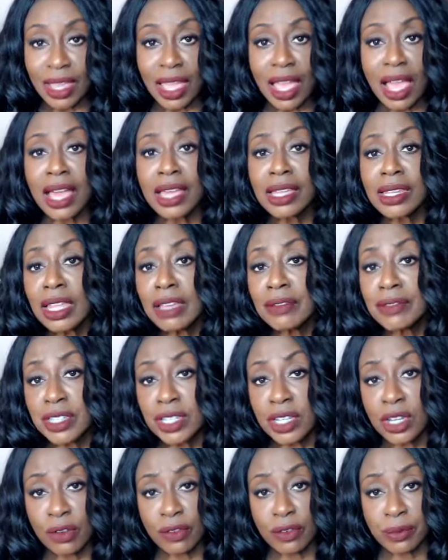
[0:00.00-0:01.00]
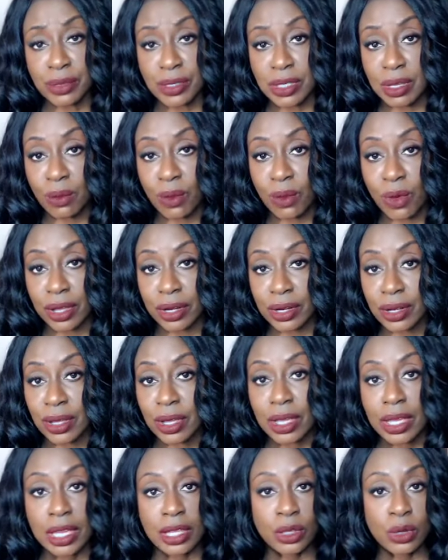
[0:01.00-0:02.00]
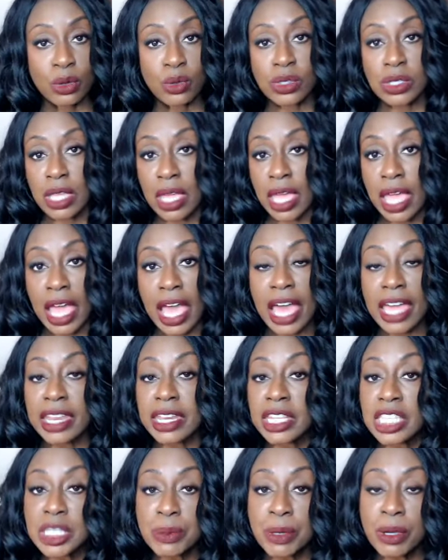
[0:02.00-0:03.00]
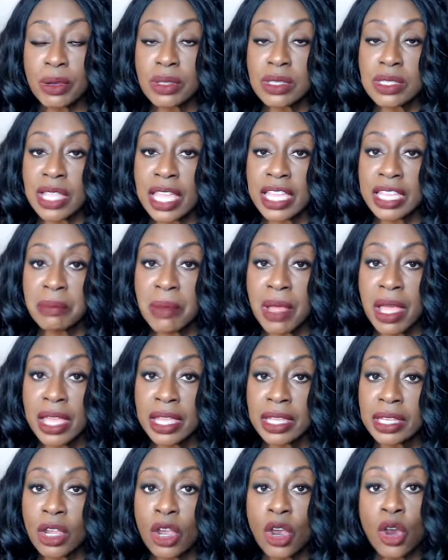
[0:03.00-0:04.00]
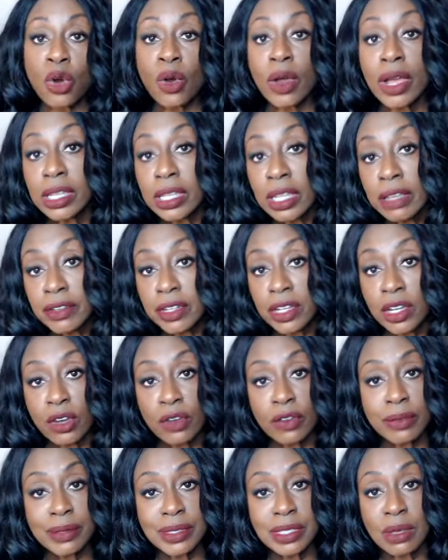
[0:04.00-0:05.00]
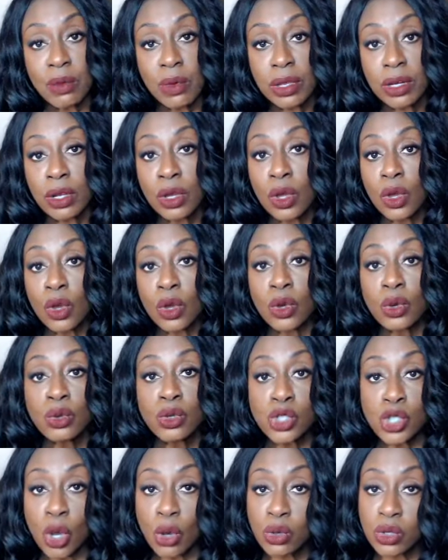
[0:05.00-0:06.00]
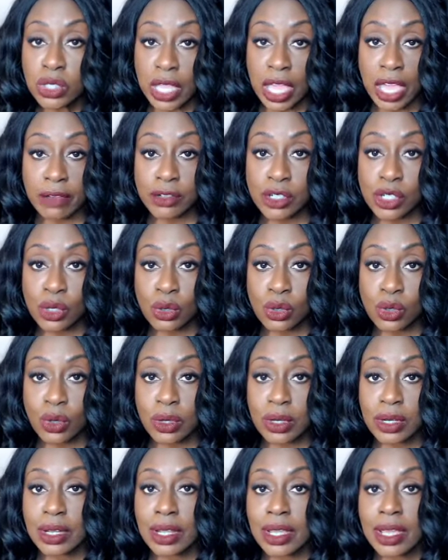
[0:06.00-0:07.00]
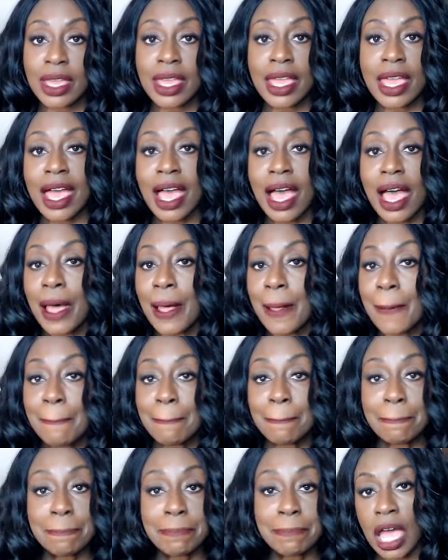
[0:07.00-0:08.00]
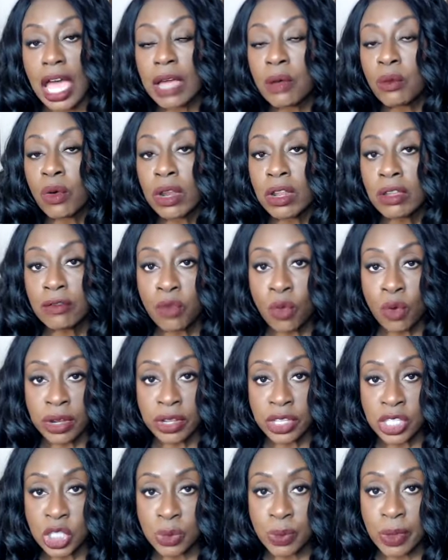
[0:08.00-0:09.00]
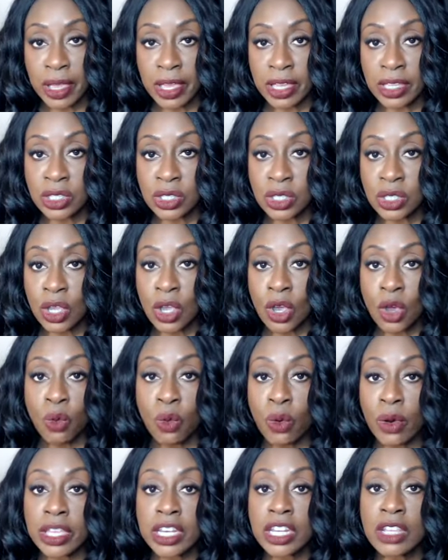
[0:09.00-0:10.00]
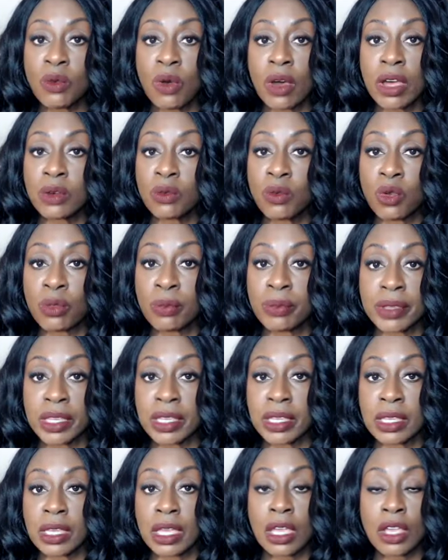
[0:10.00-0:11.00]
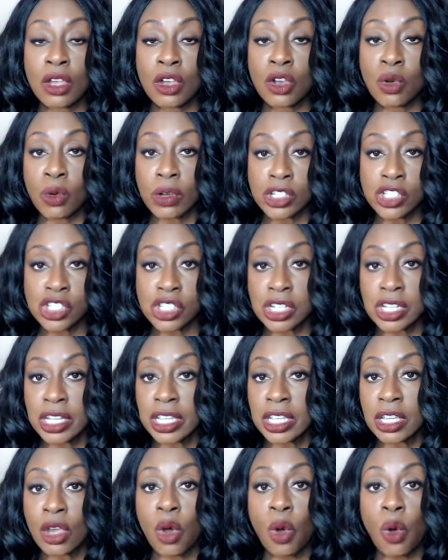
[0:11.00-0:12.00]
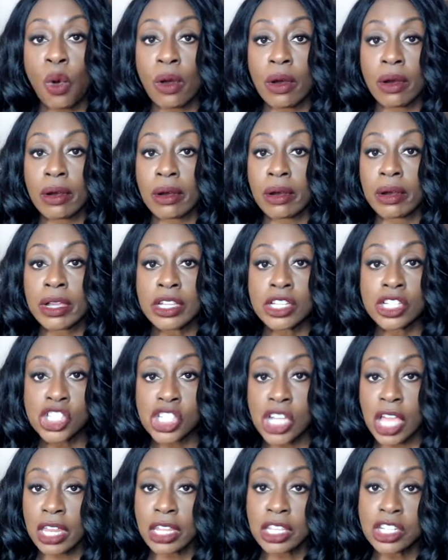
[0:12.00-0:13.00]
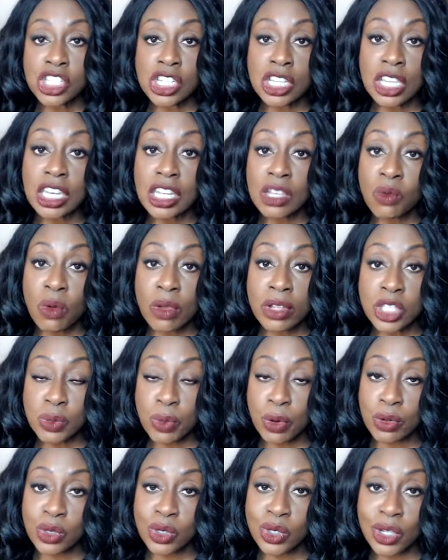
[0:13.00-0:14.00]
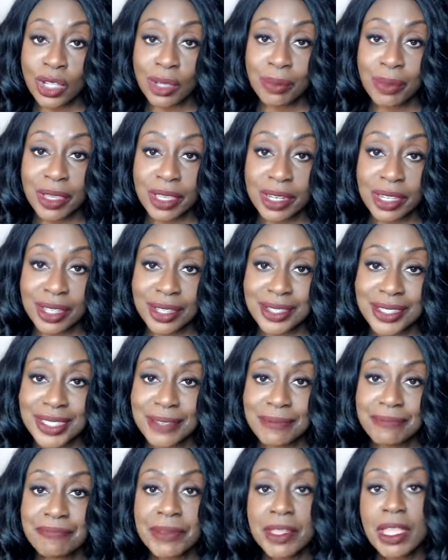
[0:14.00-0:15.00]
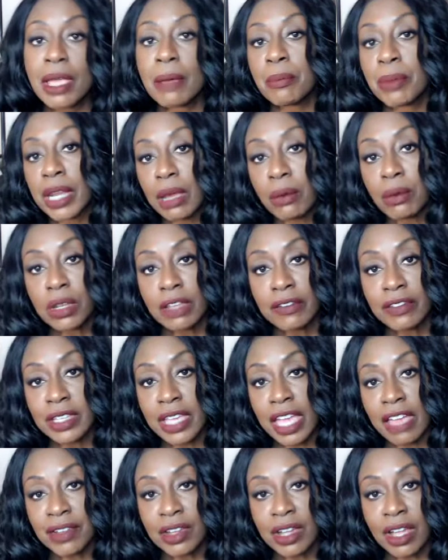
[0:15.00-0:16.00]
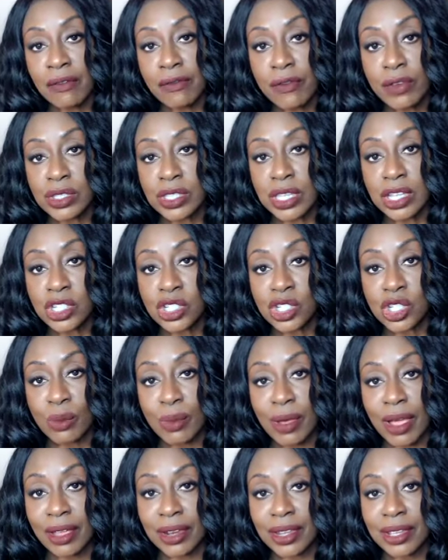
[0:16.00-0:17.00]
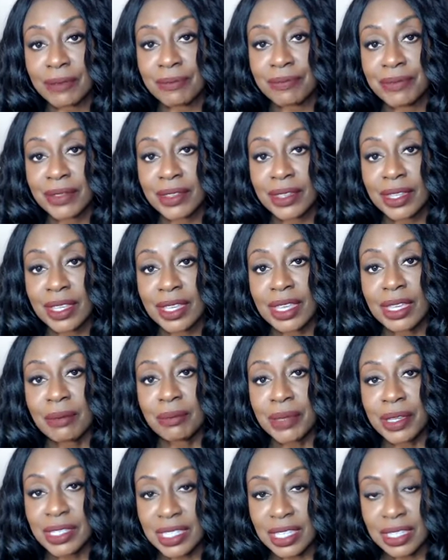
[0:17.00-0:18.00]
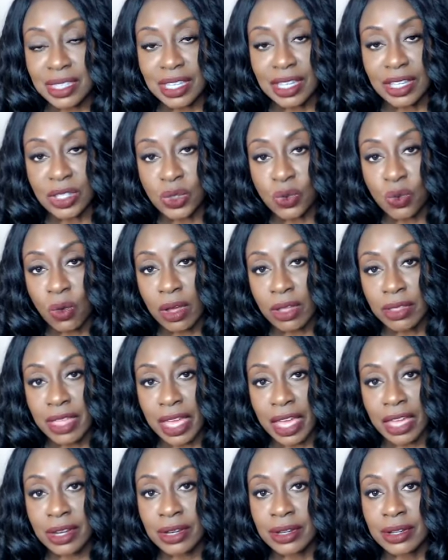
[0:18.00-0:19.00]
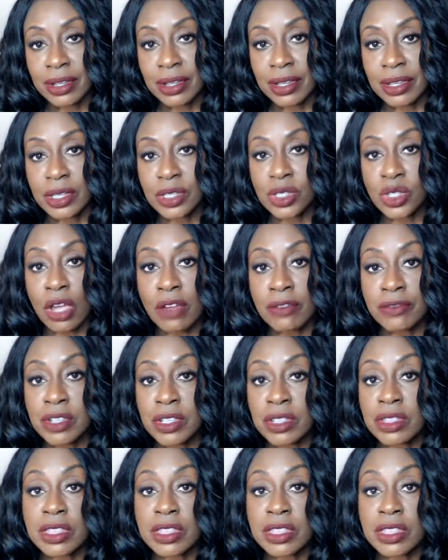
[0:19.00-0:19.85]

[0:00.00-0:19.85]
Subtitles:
I'd love to hear from someone who's had an experience like mine, or I'd love to hear from someone who chose to have children. I want to avoid a space where anyone will be questioning or challenging anyone's personal opinions. But I would love to have a conversation about it because I think it's one that is often